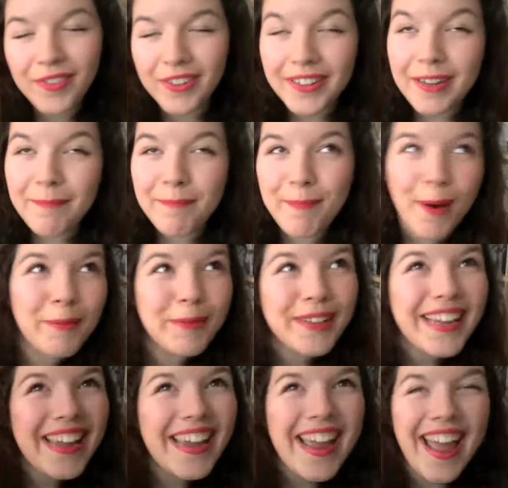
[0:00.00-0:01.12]
really
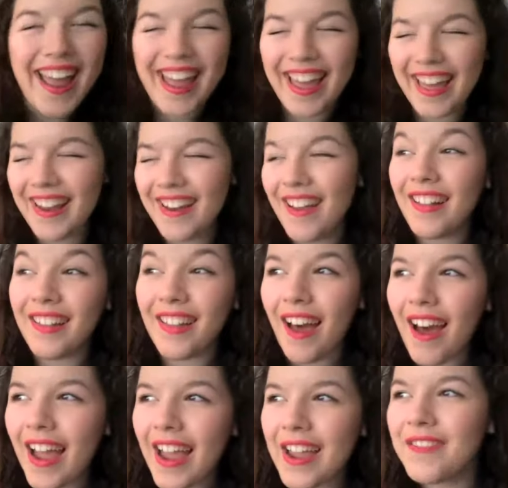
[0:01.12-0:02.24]
bubbly and
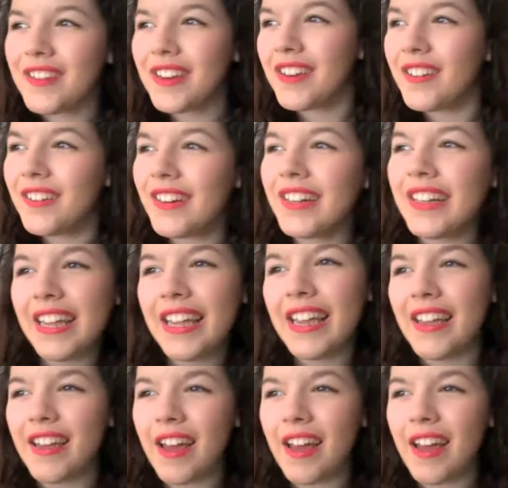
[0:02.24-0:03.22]
alive, you know, really,